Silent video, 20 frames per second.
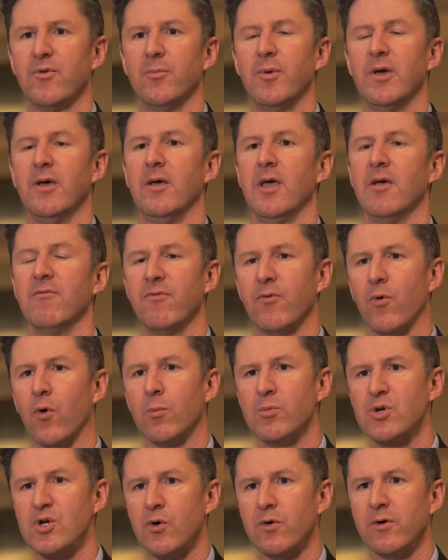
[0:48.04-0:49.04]
to make
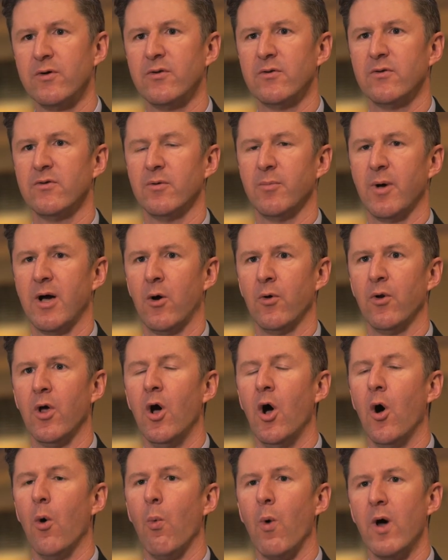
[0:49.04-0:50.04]
informed choices about
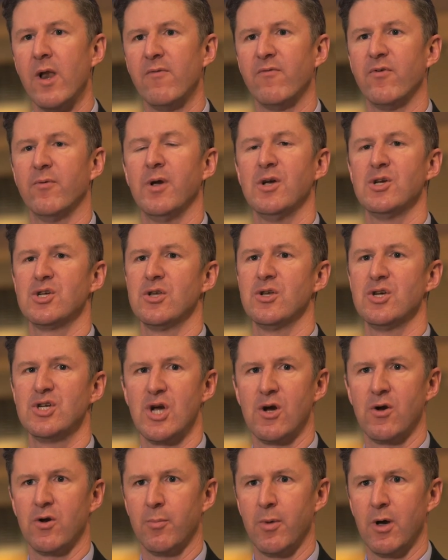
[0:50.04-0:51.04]
what information is
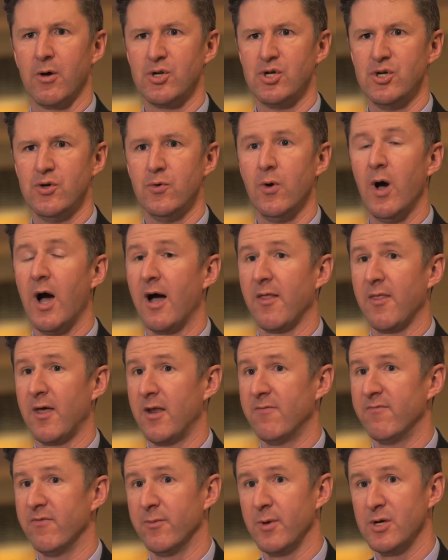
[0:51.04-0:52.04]
shared about you, how
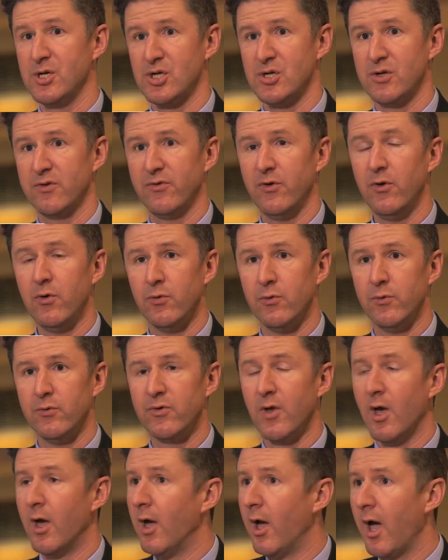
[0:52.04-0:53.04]
that information is
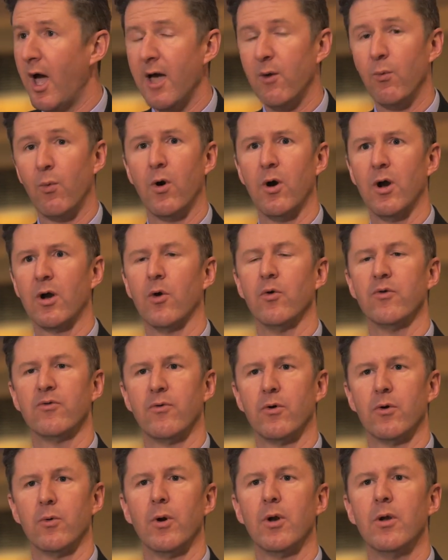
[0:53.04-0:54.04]
used, and where it goes
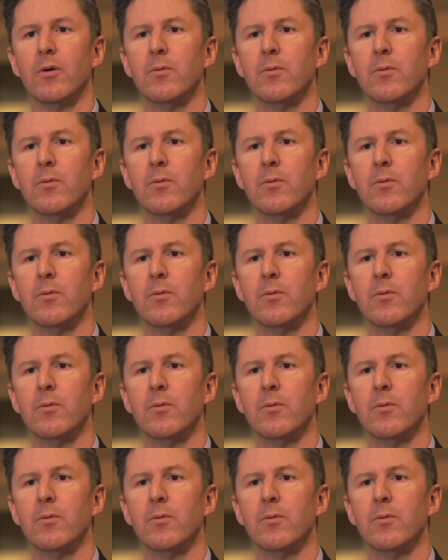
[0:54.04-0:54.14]
forward.